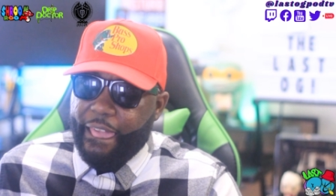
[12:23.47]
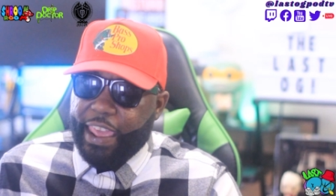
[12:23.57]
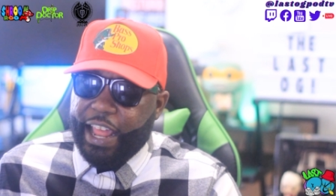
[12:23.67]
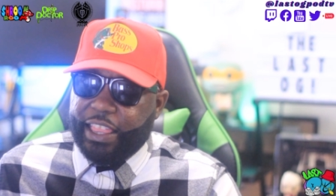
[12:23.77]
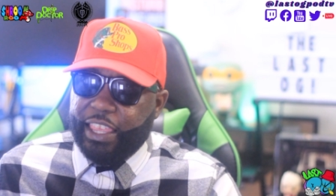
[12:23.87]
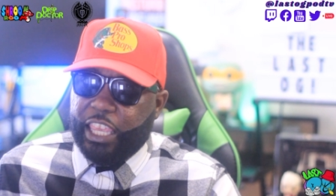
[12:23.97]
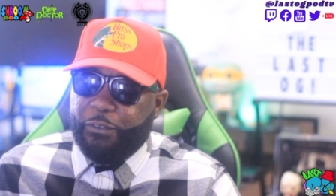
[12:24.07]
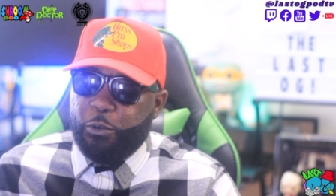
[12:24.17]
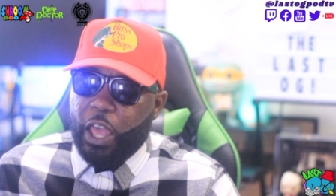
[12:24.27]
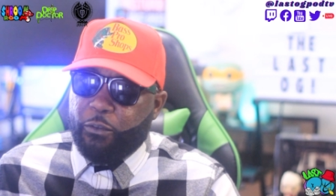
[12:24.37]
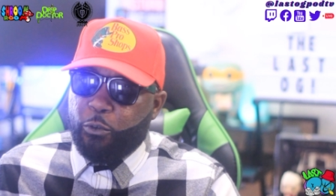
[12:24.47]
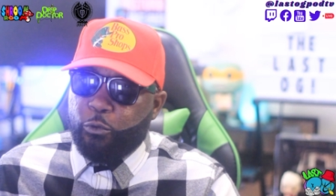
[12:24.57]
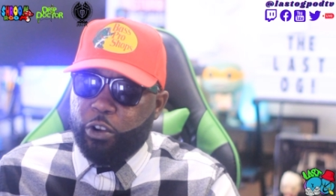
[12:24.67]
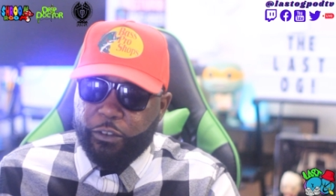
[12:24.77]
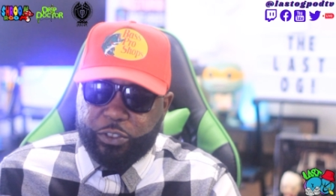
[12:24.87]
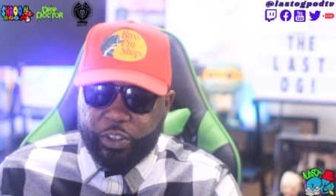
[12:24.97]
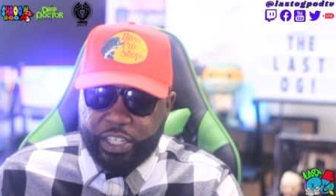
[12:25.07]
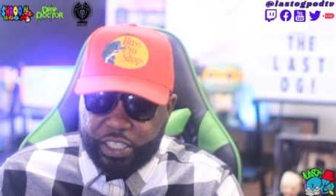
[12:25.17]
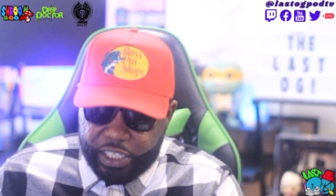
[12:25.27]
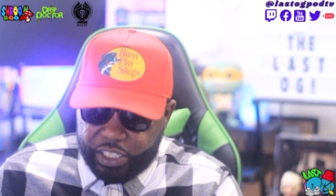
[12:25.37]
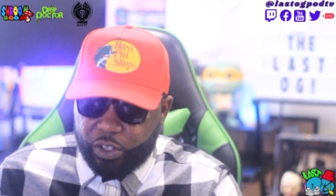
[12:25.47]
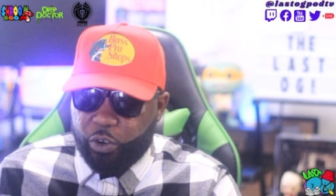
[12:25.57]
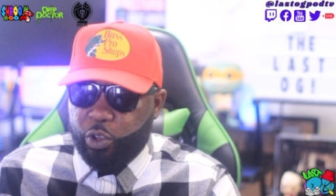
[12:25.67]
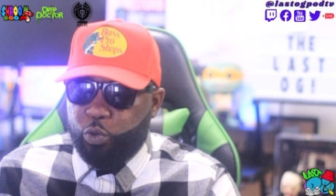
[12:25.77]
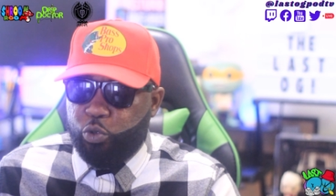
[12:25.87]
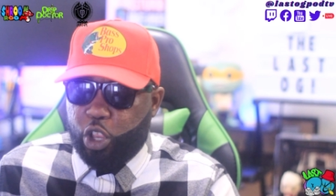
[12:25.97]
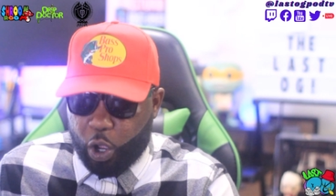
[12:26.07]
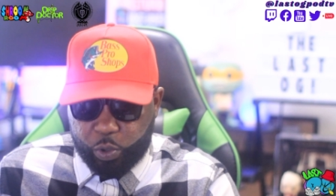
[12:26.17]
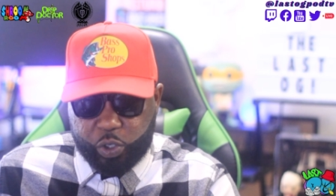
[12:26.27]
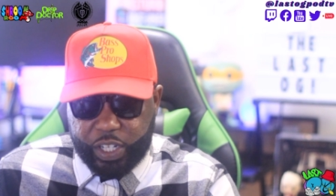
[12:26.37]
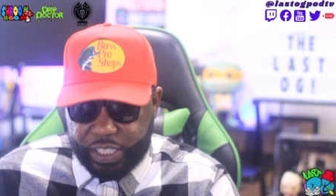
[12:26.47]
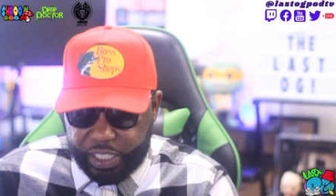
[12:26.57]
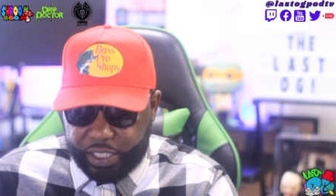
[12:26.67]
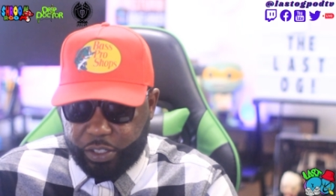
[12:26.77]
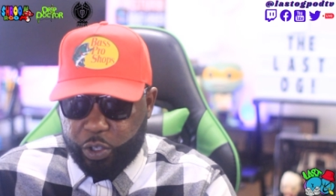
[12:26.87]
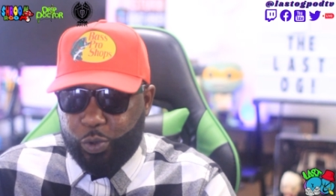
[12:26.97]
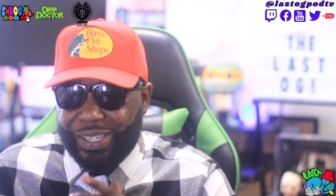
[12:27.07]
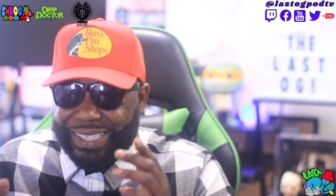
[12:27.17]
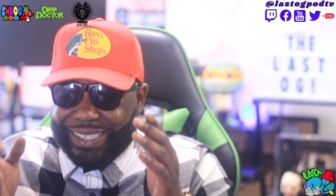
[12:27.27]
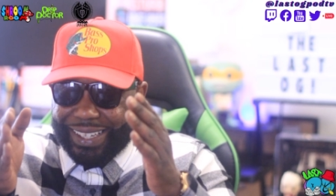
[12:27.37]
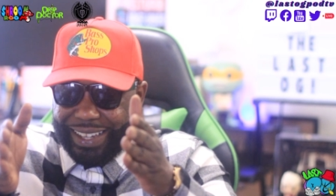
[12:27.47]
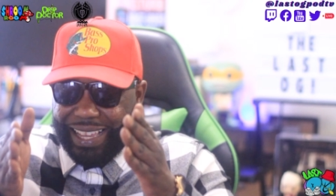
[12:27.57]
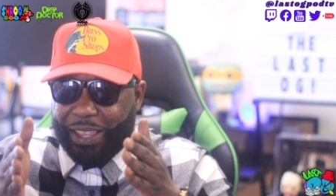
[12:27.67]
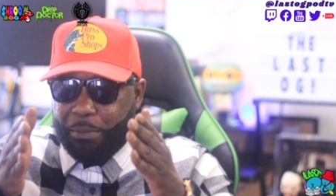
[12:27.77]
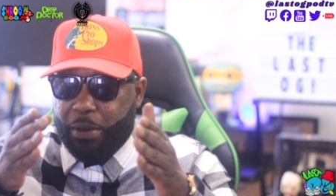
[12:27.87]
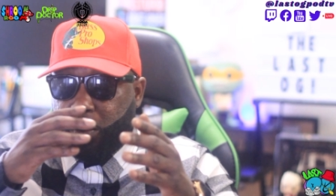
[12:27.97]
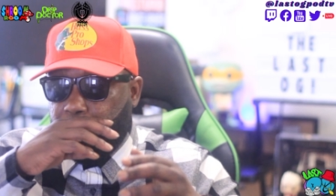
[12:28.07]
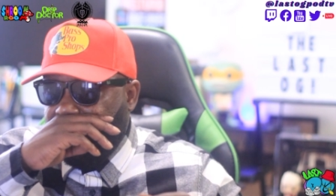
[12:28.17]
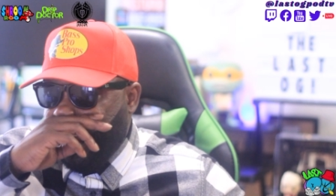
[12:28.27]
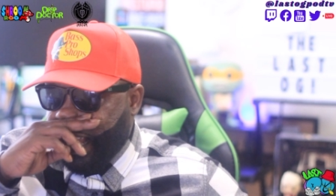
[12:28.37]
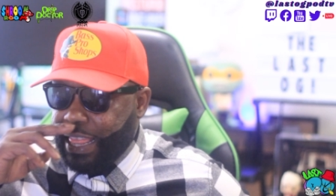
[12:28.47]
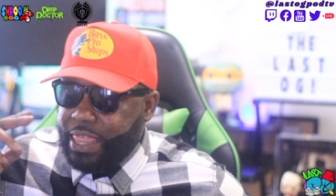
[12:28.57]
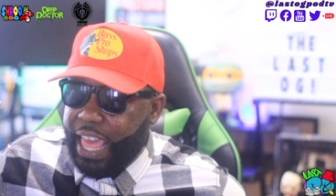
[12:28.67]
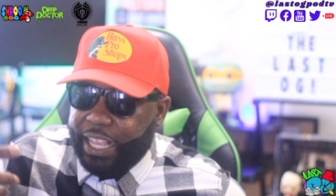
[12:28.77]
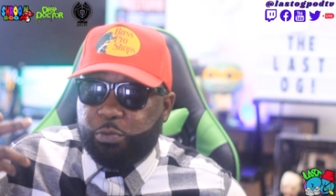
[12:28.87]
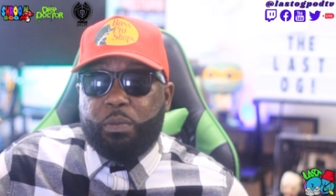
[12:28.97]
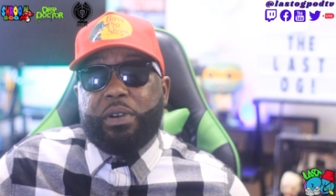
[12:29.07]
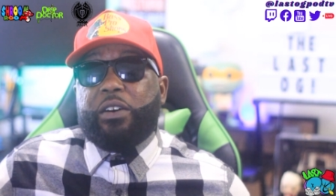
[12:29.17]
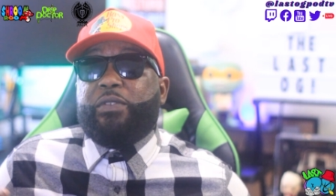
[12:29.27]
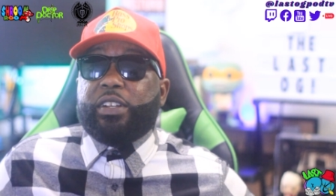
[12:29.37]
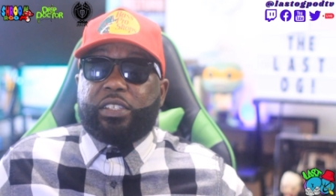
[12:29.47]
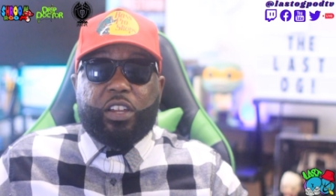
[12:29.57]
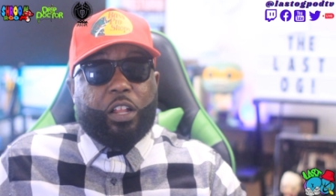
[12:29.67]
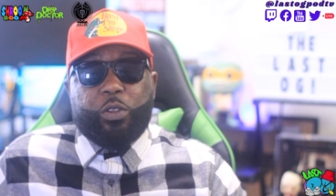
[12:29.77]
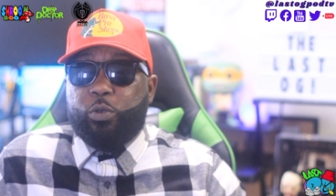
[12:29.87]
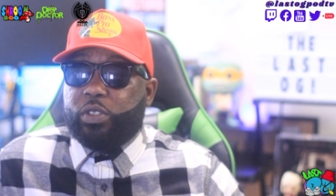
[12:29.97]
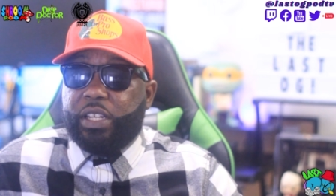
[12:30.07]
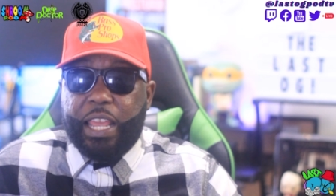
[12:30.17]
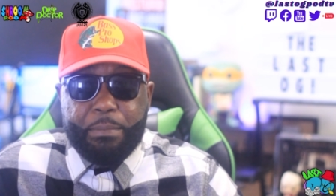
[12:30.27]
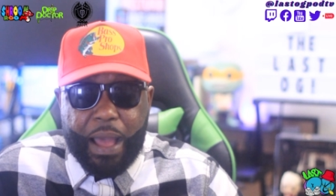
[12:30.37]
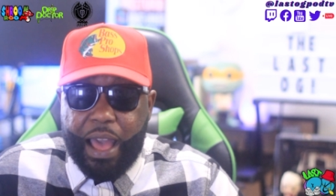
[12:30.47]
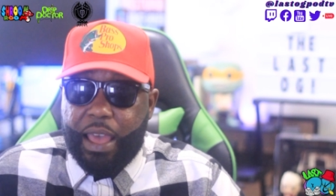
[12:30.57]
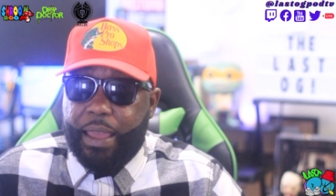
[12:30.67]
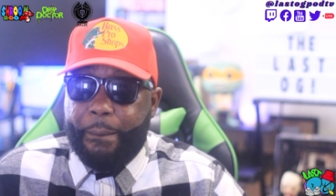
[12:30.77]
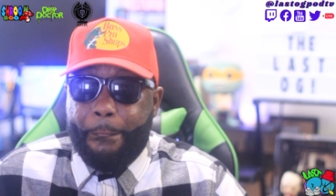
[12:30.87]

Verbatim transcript: And I think if you have a rough transition or you don't transition or you get stuck in the middle, that's when motherfuckers start losing their mind.